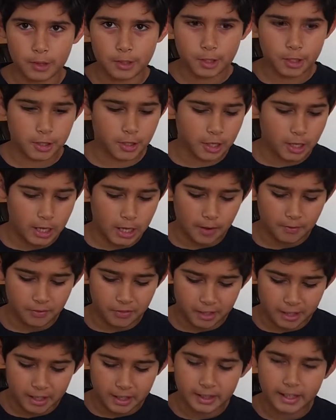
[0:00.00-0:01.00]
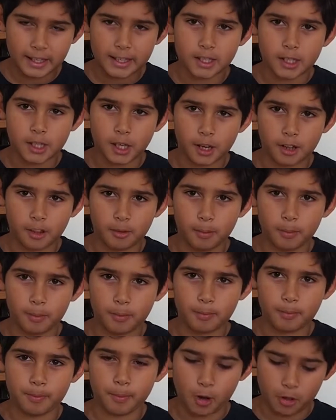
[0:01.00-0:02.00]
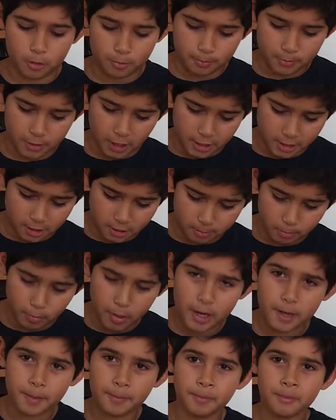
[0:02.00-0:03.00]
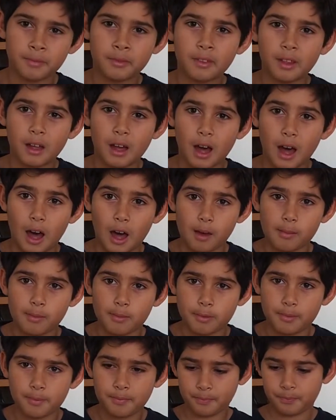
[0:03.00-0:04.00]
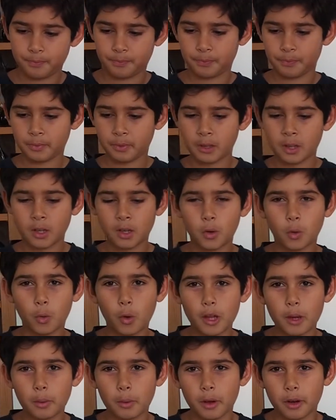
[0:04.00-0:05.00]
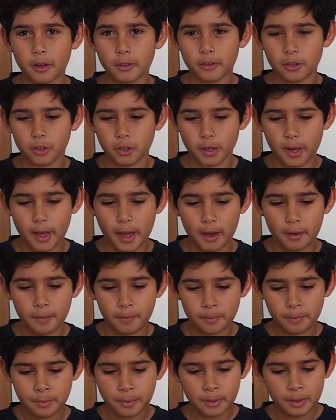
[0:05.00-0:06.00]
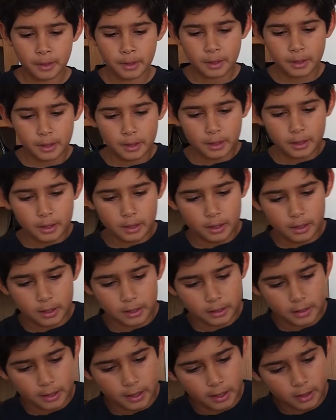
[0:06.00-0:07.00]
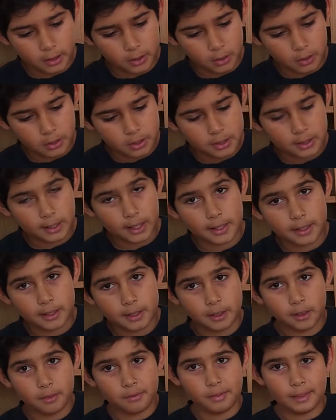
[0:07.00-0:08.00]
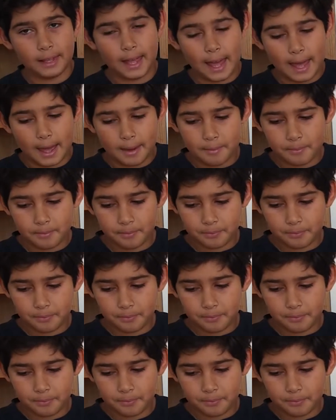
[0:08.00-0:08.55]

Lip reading: so that you have the clean side of both sides of the bread up. What you want to do now is get your slices of lamb,